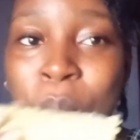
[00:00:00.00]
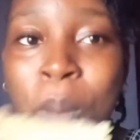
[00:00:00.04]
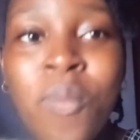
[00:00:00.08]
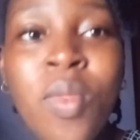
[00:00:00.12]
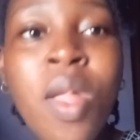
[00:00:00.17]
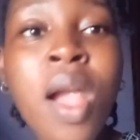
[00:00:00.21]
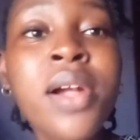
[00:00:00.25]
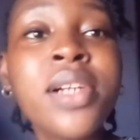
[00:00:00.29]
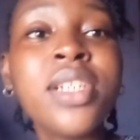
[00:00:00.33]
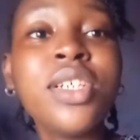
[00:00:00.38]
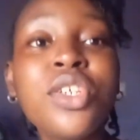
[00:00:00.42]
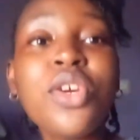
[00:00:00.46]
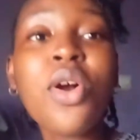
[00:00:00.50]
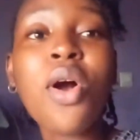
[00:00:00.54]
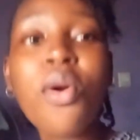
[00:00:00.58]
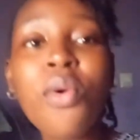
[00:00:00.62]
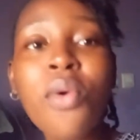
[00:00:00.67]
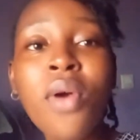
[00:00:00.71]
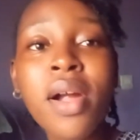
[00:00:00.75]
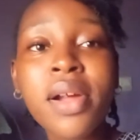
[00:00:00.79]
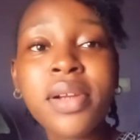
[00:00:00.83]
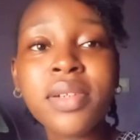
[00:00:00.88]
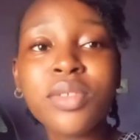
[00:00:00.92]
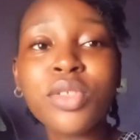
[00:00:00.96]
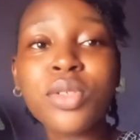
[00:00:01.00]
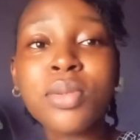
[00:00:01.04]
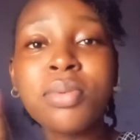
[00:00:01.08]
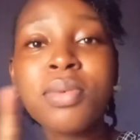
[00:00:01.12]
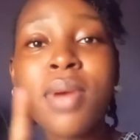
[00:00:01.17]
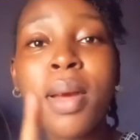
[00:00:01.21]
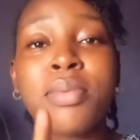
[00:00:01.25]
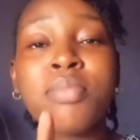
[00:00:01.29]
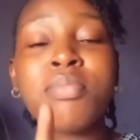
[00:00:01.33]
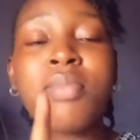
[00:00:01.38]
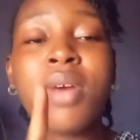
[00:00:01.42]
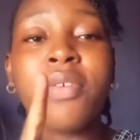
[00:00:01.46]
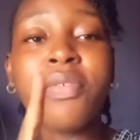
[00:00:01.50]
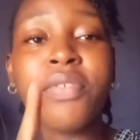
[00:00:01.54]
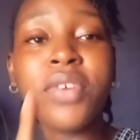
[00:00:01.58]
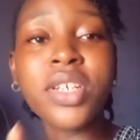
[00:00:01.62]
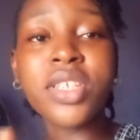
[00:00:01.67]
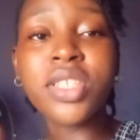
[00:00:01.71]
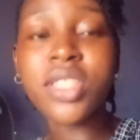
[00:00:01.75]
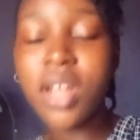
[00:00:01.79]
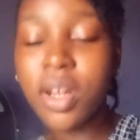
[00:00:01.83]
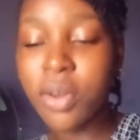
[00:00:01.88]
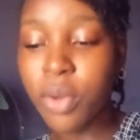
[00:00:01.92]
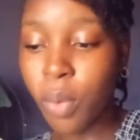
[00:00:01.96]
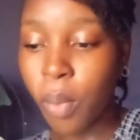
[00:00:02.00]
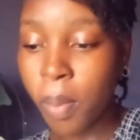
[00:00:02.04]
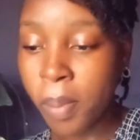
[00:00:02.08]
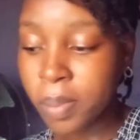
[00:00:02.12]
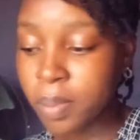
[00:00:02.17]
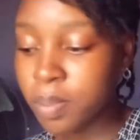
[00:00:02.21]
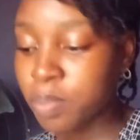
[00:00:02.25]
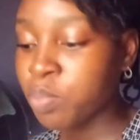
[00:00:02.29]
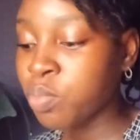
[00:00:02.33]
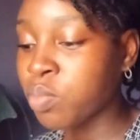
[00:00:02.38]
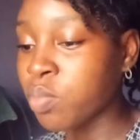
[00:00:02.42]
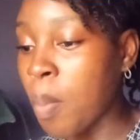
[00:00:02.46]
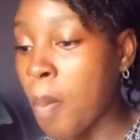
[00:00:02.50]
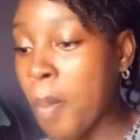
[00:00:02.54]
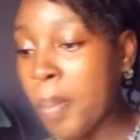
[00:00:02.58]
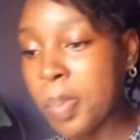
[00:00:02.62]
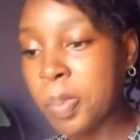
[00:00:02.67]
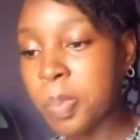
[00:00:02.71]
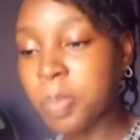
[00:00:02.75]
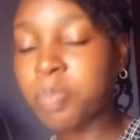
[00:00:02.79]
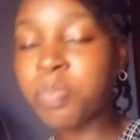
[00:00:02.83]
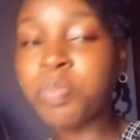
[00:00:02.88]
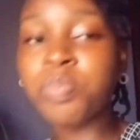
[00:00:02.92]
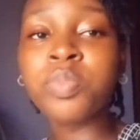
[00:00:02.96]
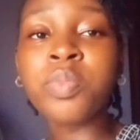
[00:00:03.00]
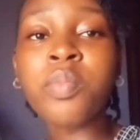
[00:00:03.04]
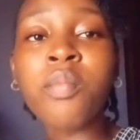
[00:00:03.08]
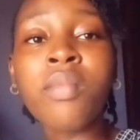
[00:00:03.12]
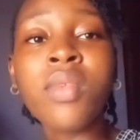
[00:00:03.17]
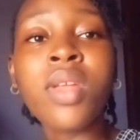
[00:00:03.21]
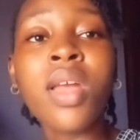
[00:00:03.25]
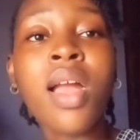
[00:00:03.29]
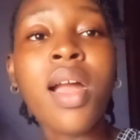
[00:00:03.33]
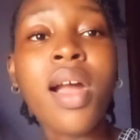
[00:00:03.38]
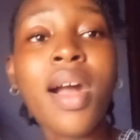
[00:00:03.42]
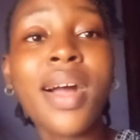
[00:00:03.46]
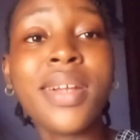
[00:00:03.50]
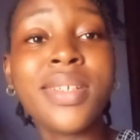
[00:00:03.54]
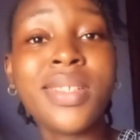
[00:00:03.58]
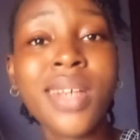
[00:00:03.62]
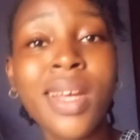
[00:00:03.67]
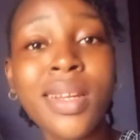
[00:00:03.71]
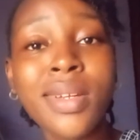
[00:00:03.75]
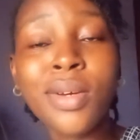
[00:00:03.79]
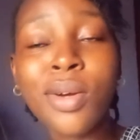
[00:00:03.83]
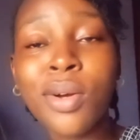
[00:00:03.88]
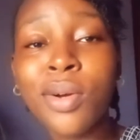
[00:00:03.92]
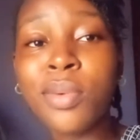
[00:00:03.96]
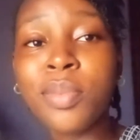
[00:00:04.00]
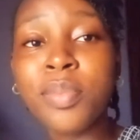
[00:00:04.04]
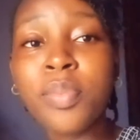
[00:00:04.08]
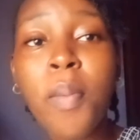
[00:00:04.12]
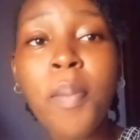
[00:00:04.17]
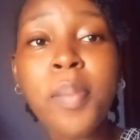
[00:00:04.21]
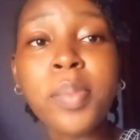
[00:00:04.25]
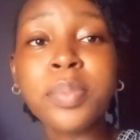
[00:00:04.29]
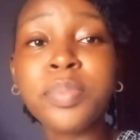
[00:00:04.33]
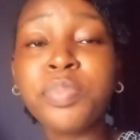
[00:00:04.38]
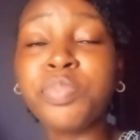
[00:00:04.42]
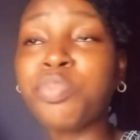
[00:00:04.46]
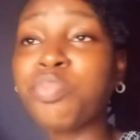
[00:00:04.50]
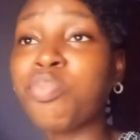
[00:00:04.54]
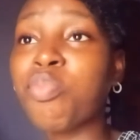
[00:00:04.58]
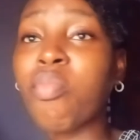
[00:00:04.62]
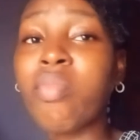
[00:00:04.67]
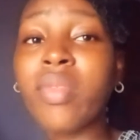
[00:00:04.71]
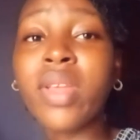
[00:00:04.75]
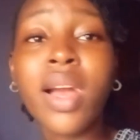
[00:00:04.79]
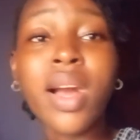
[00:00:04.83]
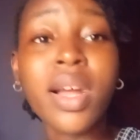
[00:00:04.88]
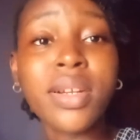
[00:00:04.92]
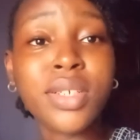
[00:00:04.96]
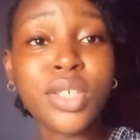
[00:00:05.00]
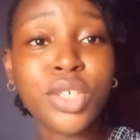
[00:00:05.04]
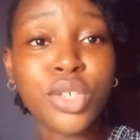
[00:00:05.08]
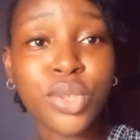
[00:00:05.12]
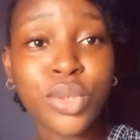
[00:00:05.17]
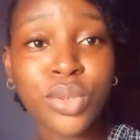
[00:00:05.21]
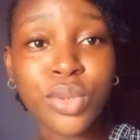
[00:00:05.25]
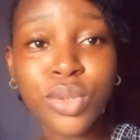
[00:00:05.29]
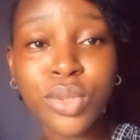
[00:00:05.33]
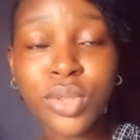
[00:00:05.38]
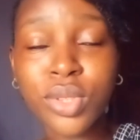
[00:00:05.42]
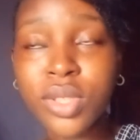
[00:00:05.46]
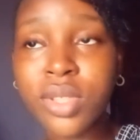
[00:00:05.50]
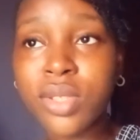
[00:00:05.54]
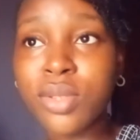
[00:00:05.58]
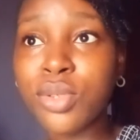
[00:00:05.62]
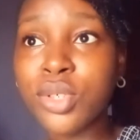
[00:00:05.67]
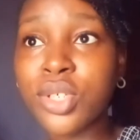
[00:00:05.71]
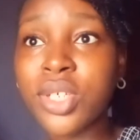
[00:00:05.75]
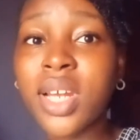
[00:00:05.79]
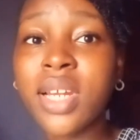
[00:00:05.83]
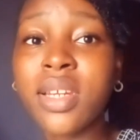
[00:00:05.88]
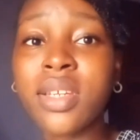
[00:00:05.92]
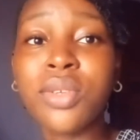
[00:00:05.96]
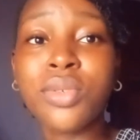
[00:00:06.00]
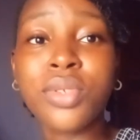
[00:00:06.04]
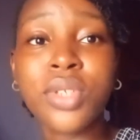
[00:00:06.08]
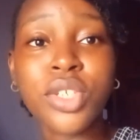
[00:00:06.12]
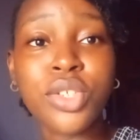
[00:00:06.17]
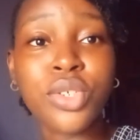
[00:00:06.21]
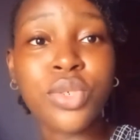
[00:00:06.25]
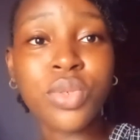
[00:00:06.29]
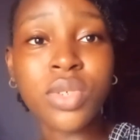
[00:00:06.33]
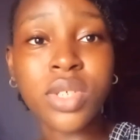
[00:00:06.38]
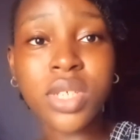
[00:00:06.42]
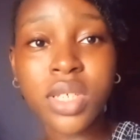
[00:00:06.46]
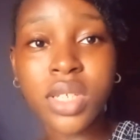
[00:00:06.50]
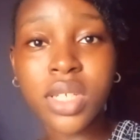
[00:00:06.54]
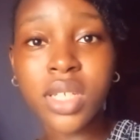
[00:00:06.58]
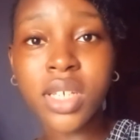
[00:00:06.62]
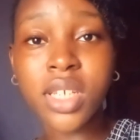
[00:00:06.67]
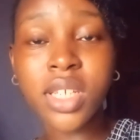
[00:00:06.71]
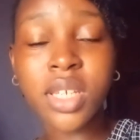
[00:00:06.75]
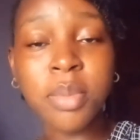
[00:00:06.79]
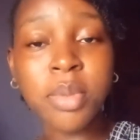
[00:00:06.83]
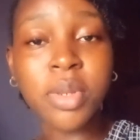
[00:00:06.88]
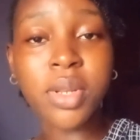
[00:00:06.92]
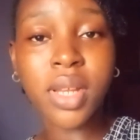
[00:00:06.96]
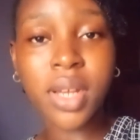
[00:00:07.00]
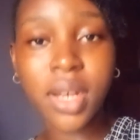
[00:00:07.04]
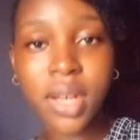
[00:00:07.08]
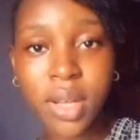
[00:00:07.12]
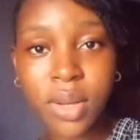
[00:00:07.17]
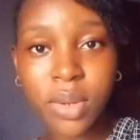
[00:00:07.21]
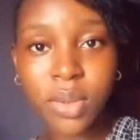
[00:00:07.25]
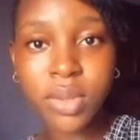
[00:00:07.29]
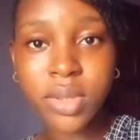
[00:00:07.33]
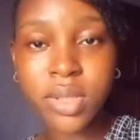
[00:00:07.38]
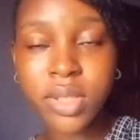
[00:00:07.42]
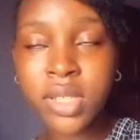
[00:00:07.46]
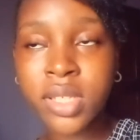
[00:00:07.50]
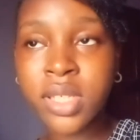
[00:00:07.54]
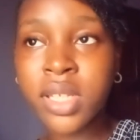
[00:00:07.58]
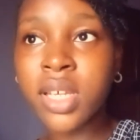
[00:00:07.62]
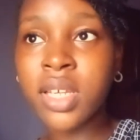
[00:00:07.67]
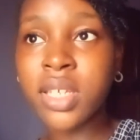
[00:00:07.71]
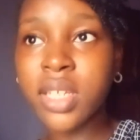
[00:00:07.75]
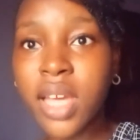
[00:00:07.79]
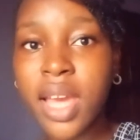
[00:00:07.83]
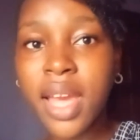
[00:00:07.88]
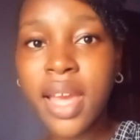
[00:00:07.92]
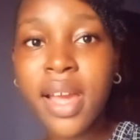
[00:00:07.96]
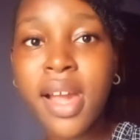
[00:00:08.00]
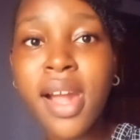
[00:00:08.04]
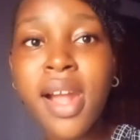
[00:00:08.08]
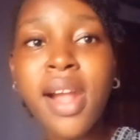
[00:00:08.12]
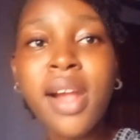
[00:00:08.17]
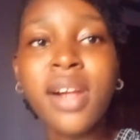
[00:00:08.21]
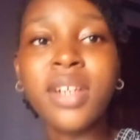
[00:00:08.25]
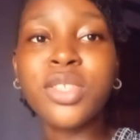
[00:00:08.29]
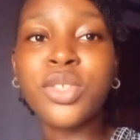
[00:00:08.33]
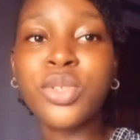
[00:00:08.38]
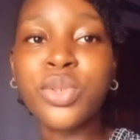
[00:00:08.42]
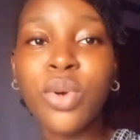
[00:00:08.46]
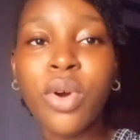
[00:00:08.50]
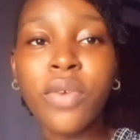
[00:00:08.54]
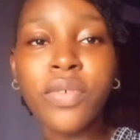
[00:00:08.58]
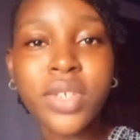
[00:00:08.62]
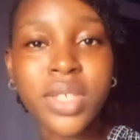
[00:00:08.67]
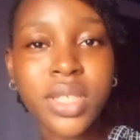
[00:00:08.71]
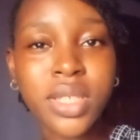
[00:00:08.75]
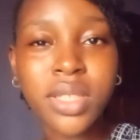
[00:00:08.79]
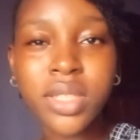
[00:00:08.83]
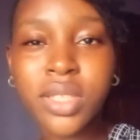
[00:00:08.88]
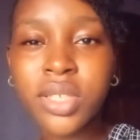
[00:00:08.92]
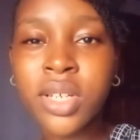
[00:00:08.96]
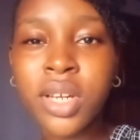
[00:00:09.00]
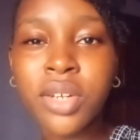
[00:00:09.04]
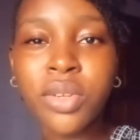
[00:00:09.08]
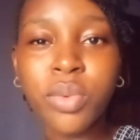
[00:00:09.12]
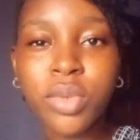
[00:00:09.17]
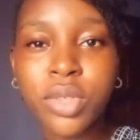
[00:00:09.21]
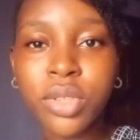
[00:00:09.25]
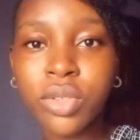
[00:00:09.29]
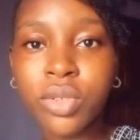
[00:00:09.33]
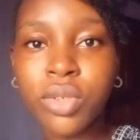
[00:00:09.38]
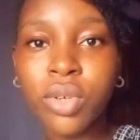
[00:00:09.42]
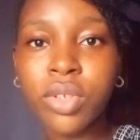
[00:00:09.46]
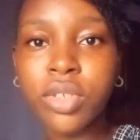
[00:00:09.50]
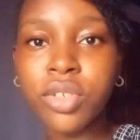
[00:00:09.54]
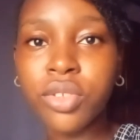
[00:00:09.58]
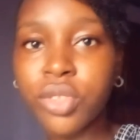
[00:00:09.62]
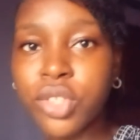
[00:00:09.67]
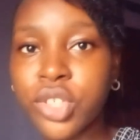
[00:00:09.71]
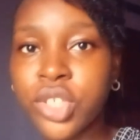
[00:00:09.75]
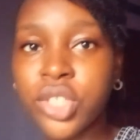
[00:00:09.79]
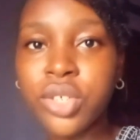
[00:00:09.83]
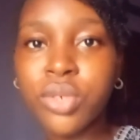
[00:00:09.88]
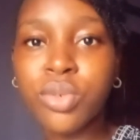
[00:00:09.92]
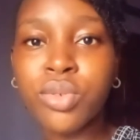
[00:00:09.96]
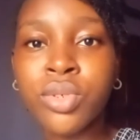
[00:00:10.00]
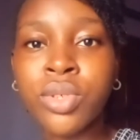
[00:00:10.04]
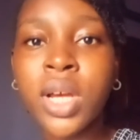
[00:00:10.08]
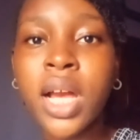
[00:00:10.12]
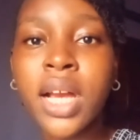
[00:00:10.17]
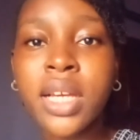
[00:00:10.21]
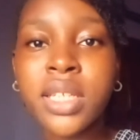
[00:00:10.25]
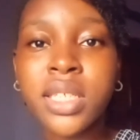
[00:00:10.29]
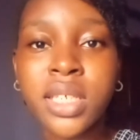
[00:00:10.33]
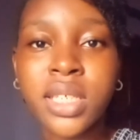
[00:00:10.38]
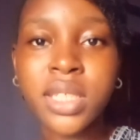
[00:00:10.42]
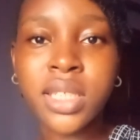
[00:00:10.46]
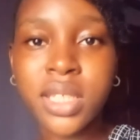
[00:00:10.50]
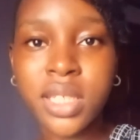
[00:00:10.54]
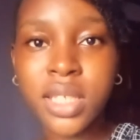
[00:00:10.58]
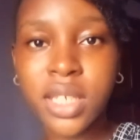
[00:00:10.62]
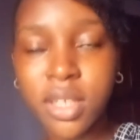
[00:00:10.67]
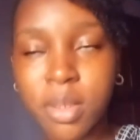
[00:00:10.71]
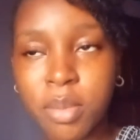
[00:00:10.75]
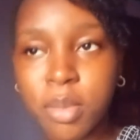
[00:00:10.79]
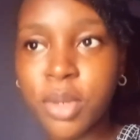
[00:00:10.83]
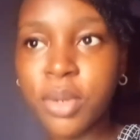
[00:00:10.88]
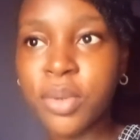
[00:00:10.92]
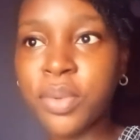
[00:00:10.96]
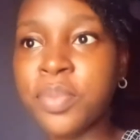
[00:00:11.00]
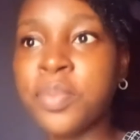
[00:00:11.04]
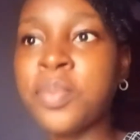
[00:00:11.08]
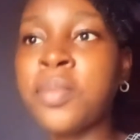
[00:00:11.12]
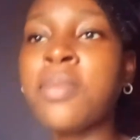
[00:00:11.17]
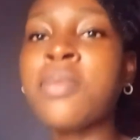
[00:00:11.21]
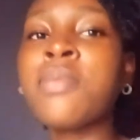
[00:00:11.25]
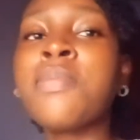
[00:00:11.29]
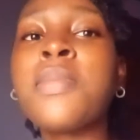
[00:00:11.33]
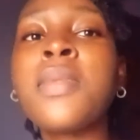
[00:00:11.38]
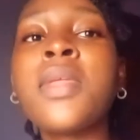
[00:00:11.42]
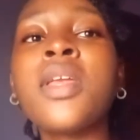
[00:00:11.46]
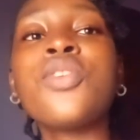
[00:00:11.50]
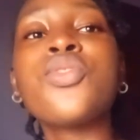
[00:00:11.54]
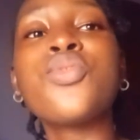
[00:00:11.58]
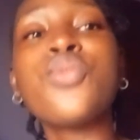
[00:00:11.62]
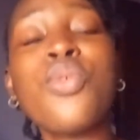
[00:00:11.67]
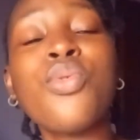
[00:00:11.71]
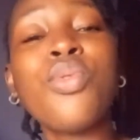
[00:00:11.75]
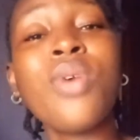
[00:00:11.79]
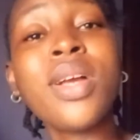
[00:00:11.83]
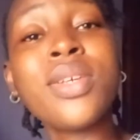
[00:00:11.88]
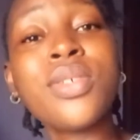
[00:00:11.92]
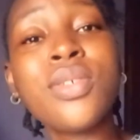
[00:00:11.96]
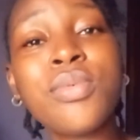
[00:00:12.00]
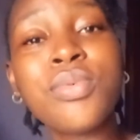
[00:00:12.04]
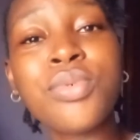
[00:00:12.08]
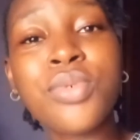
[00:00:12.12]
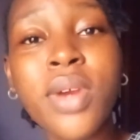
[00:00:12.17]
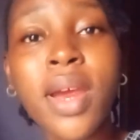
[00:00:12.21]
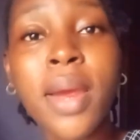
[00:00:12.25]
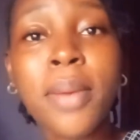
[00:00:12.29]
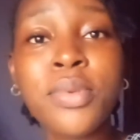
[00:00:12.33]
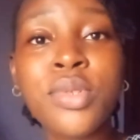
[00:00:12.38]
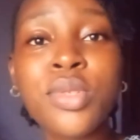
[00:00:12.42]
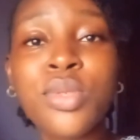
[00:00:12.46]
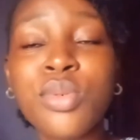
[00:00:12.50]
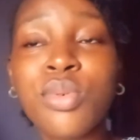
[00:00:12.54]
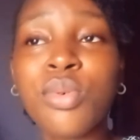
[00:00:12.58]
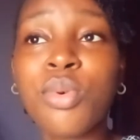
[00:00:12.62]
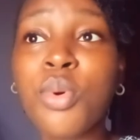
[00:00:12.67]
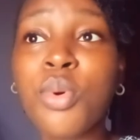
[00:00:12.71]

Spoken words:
yo, go and subscribe to my friend's channel. Her channel had issues, so she had issues with the email account. Yeah, so obviously the channel was gone because she couldn't access the email. So go and subscribe to,